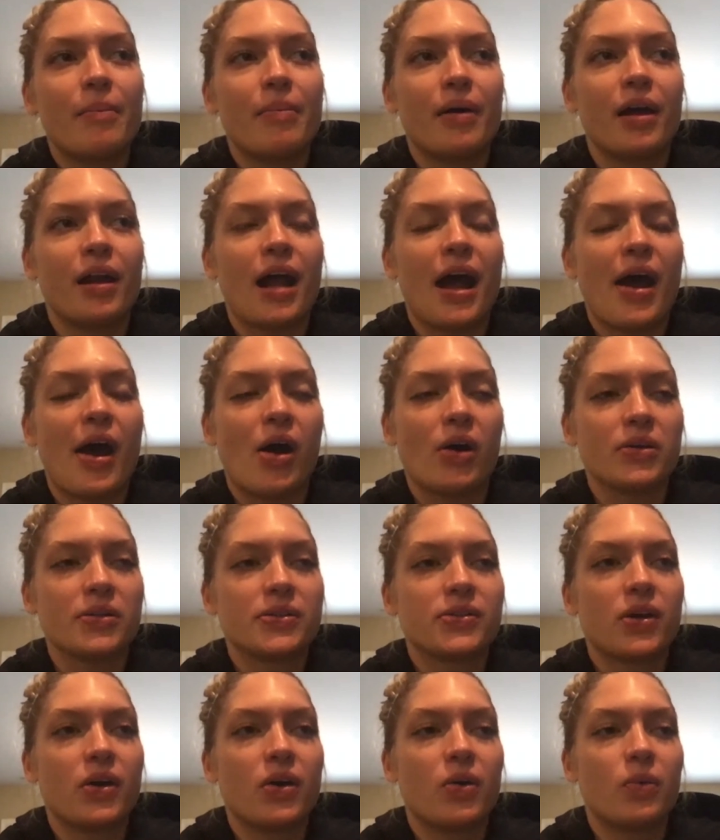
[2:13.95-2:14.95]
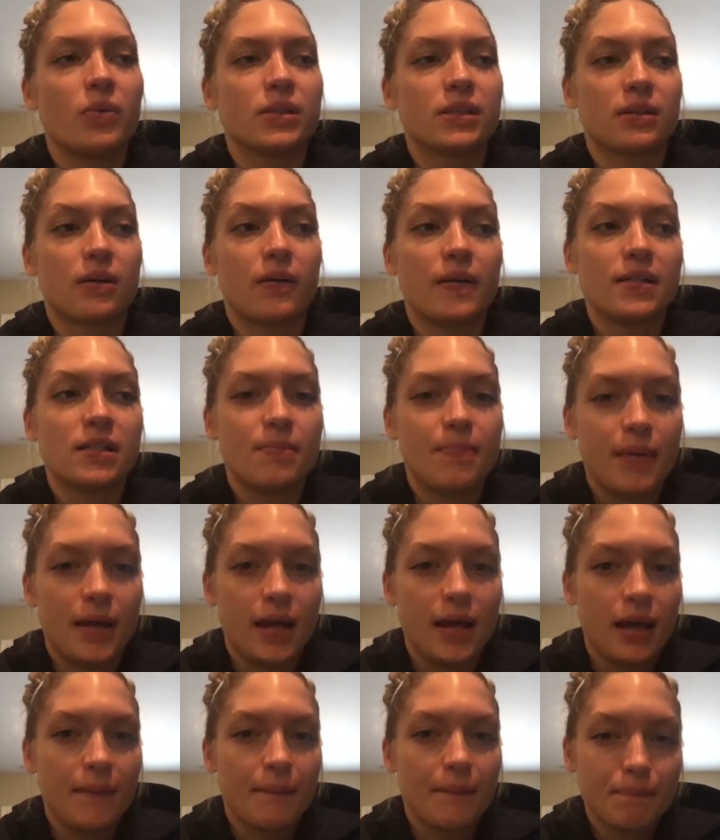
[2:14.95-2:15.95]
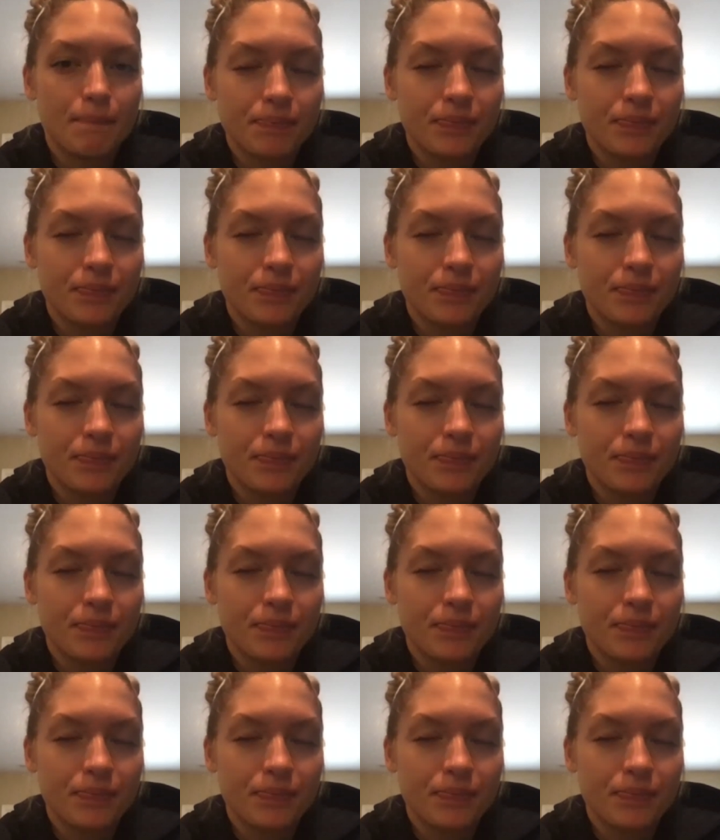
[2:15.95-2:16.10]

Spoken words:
but I also was going to be